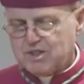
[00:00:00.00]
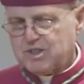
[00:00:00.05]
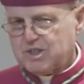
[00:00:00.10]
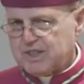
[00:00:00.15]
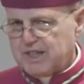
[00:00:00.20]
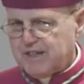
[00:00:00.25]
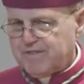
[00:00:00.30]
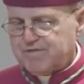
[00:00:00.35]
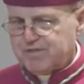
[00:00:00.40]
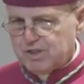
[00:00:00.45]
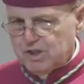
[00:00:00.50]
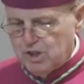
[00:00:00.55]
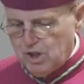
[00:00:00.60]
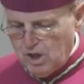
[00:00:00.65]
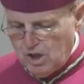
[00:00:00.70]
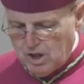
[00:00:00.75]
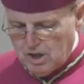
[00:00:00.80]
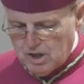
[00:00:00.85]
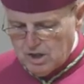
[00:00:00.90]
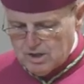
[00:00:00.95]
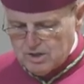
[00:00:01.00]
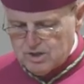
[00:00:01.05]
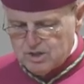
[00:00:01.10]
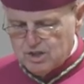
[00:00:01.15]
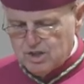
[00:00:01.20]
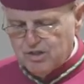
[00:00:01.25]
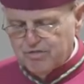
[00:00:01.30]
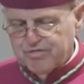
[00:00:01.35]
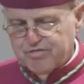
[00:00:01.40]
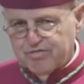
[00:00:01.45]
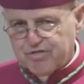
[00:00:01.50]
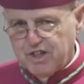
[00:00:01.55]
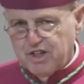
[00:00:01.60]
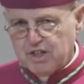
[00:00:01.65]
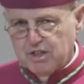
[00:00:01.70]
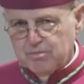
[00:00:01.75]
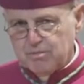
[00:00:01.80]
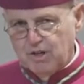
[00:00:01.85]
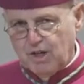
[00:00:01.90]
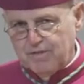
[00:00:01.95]
but safeguards the
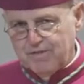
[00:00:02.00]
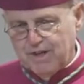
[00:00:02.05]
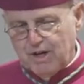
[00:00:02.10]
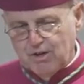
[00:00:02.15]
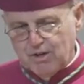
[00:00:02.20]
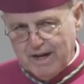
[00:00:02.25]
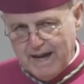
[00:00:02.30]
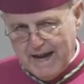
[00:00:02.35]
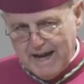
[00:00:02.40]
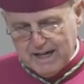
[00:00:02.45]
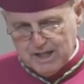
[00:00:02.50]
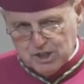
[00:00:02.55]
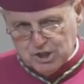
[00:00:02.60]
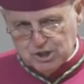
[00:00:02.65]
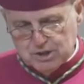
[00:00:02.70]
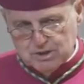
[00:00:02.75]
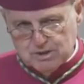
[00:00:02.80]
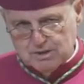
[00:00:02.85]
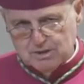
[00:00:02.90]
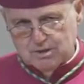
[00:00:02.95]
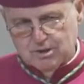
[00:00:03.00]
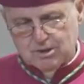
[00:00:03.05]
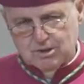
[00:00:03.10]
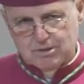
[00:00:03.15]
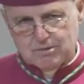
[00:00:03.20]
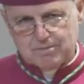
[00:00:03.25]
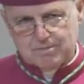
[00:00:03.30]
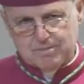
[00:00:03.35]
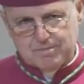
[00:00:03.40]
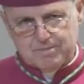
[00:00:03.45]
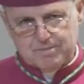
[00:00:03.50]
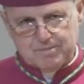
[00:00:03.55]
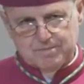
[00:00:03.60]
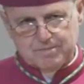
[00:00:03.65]
freedom of our actions.